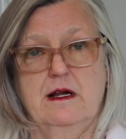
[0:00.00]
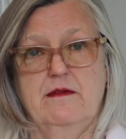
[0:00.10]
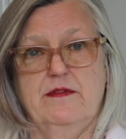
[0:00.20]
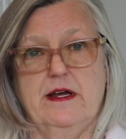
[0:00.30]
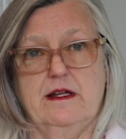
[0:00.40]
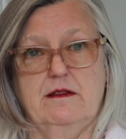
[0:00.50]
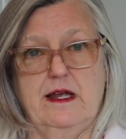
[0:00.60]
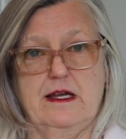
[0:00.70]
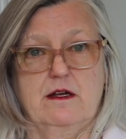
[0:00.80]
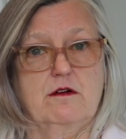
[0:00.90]
that they
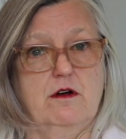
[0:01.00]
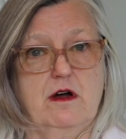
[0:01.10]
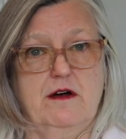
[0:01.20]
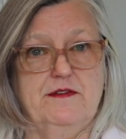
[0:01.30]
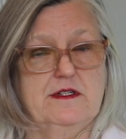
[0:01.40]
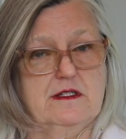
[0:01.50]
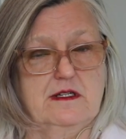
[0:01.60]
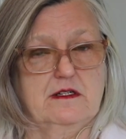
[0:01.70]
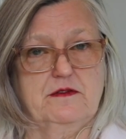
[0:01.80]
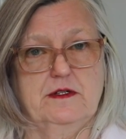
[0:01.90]
can grow coffee
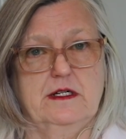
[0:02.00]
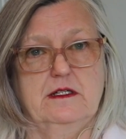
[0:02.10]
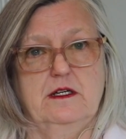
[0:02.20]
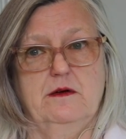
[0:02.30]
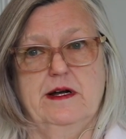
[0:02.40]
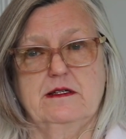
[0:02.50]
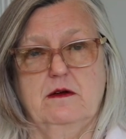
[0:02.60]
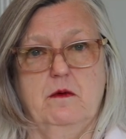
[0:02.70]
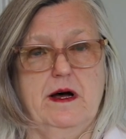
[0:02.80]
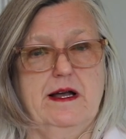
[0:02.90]
successfully in the US,
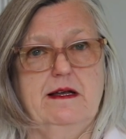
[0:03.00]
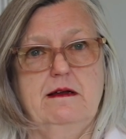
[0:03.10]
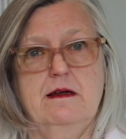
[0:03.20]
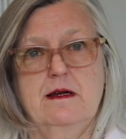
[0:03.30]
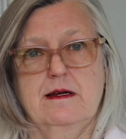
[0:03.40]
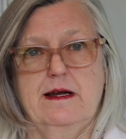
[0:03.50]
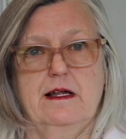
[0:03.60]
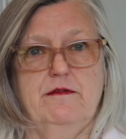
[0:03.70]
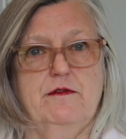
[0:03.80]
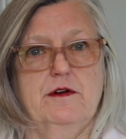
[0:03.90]
Hawaii,
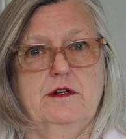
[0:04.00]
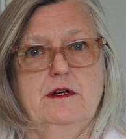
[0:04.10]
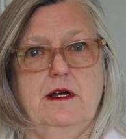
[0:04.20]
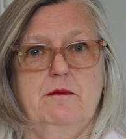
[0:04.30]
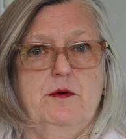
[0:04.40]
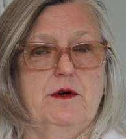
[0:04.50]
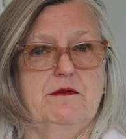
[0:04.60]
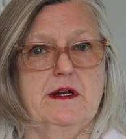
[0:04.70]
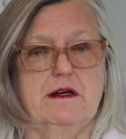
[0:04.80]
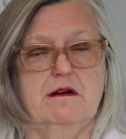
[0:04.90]
California, and Puerto
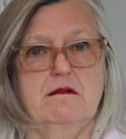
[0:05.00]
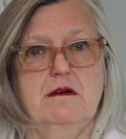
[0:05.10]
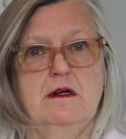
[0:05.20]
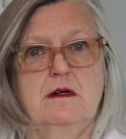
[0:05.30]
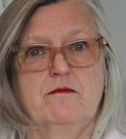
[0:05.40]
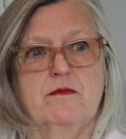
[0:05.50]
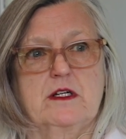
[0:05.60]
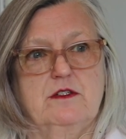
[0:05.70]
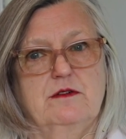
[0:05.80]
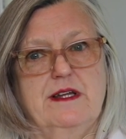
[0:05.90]
Rico.
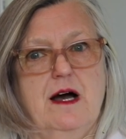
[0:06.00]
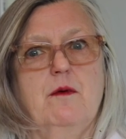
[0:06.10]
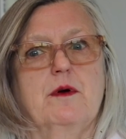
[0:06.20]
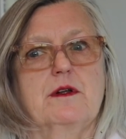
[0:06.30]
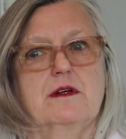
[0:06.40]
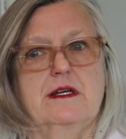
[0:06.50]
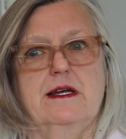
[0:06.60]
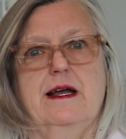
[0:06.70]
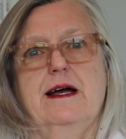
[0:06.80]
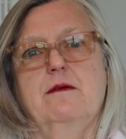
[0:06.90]
So now we're looking
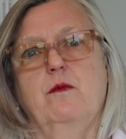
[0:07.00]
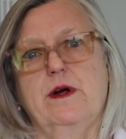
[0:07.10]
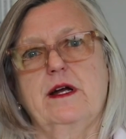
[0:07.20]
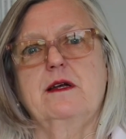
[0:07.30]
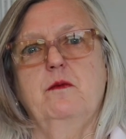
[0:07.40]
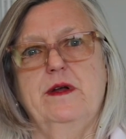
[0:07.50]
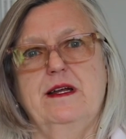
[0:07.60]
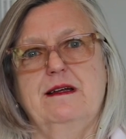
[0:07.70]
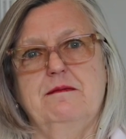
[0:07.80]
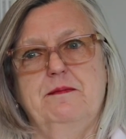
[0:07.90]
at where can
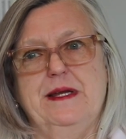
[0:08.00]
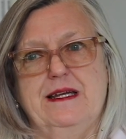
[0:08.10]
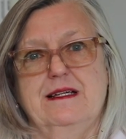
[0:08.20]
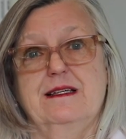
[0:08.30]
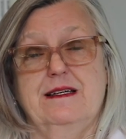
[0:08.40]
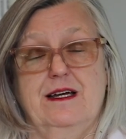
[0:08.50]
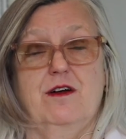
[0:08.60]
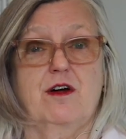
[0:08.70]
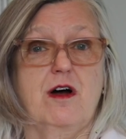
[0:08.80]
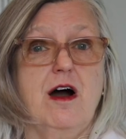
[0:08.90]
we begin to get
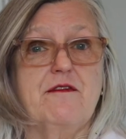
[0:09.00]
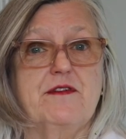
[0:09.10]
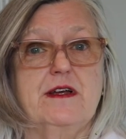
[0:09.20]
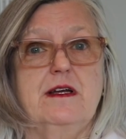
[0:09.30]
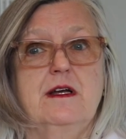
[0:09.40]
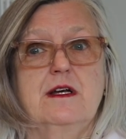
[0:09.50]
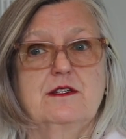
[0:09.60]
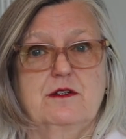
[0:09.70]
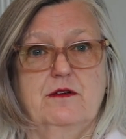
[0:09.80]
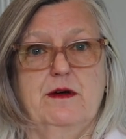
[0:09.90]
our coffee
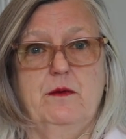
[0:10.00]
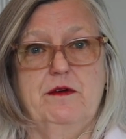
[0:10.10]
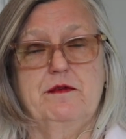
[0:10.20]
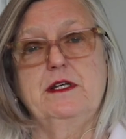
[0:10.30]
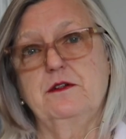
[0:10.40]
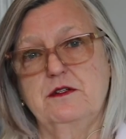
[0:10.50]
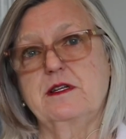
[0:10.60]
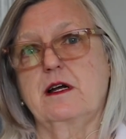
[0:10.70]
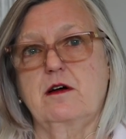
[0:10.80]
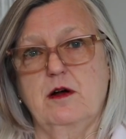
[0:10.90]
so that we reduce
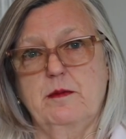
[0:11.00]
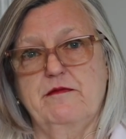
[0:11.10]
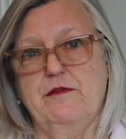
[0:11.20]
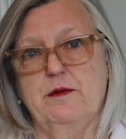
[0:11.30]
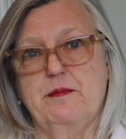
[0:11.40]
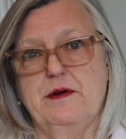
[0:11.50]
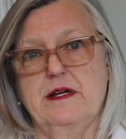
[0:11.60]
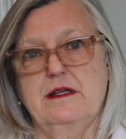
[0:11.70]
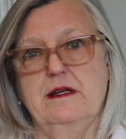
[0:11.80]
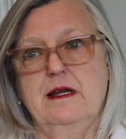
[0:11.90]
that carbon
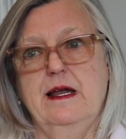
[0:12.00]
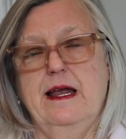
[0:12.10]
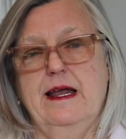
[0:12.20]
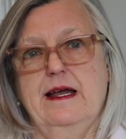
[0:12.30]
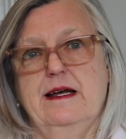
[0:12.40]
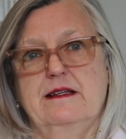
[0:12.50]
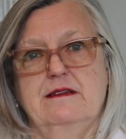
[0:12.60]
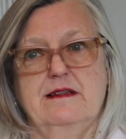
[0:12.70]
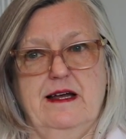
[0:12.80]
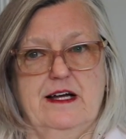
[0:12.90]
footprint
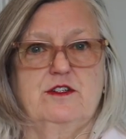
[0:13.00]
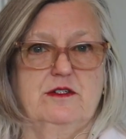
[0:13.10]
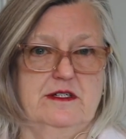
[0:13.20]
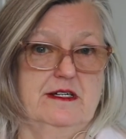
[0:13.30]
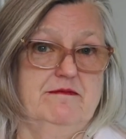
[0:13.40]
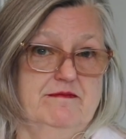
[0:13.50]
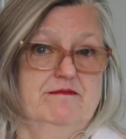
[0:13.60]
and actually